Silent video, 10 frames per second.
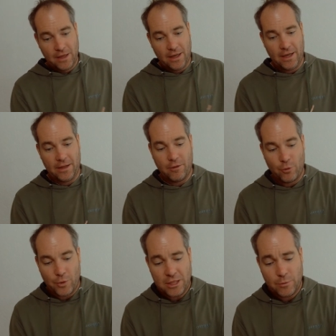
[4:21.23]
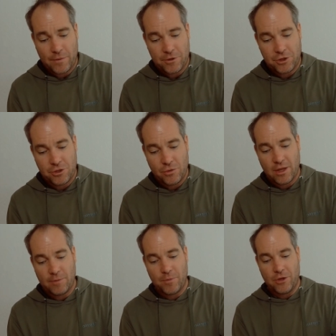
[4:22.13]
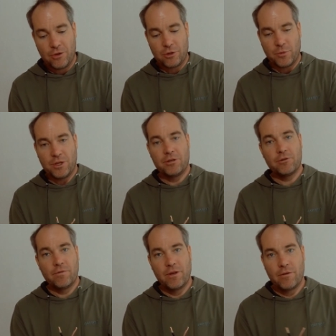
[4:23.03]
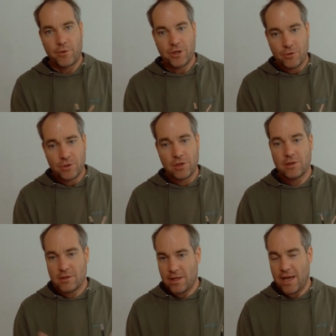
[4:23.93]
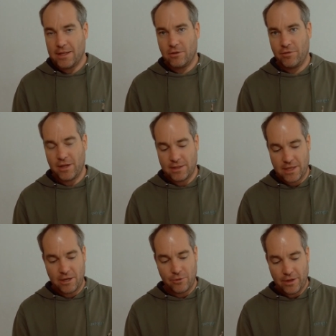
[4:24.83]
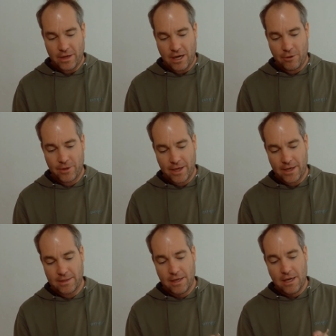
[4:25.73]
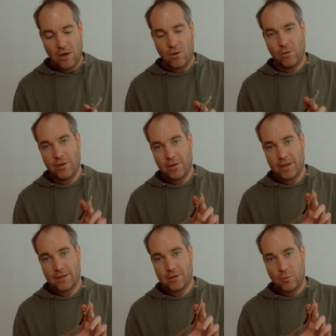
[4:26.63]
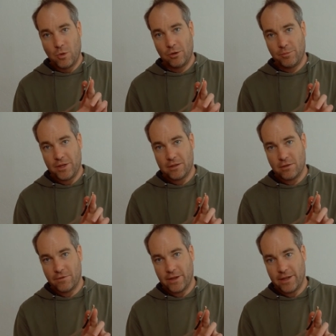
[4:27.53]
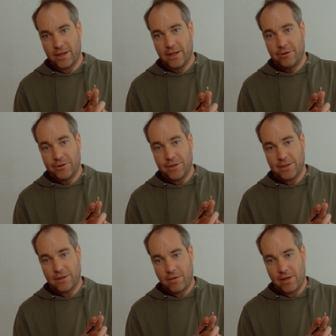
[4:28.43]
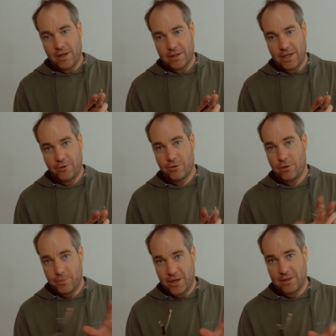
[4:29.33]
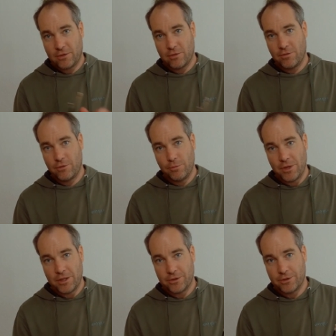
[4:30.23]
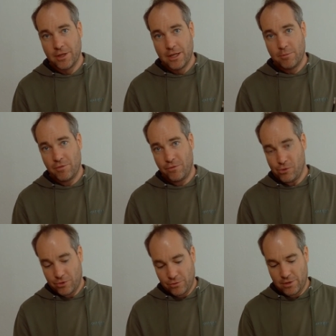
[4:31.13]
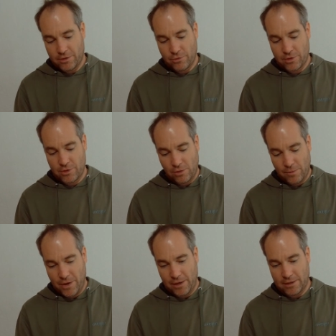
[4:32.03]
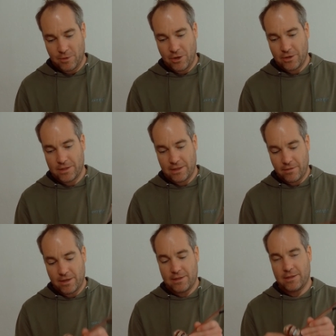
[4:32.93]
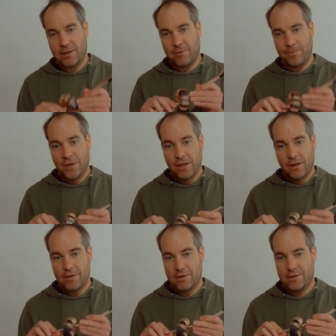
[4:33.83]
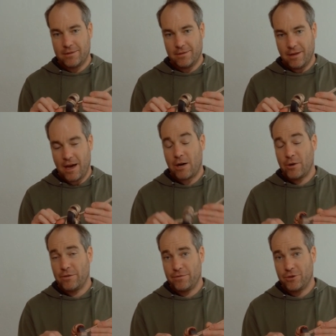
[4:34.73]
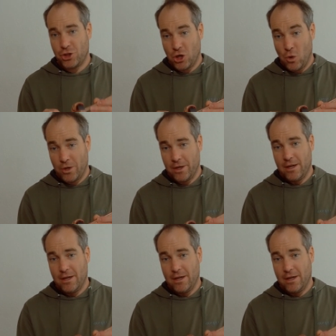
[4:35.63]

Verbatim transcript: And the reason why we should do that, because it reduces the length of the antenna. In our case, only that small piece of wire is the antenna compared to the few meters before through the solar panels. Because this RF choke